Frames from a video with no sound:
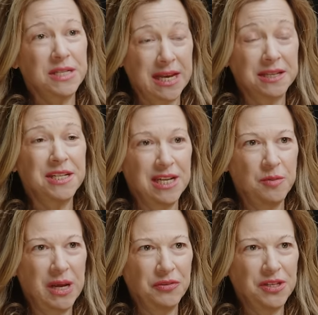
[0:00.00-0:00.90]
been
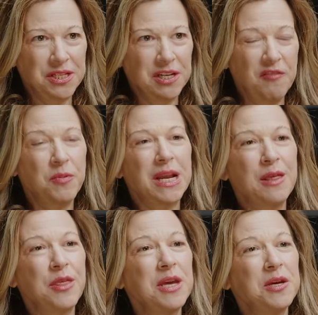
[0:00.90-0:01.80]
texting about this stuff, but
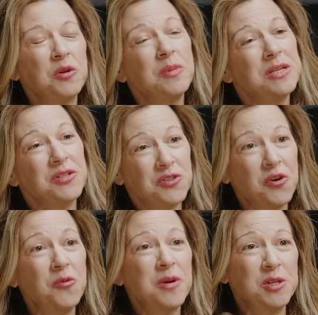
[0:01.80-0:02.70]
I think it'll be
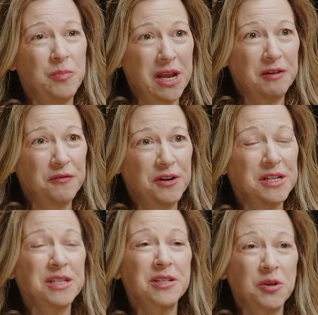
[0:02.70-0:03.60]
so much better for
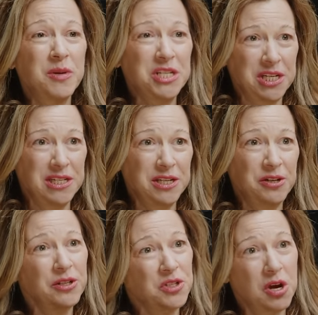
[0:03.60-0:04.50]
us and so much
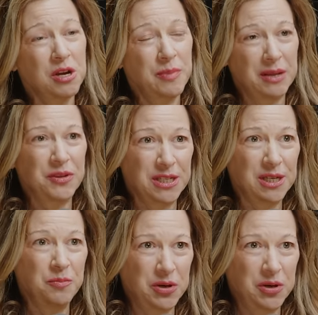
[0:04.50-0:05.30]
easier to talk about this in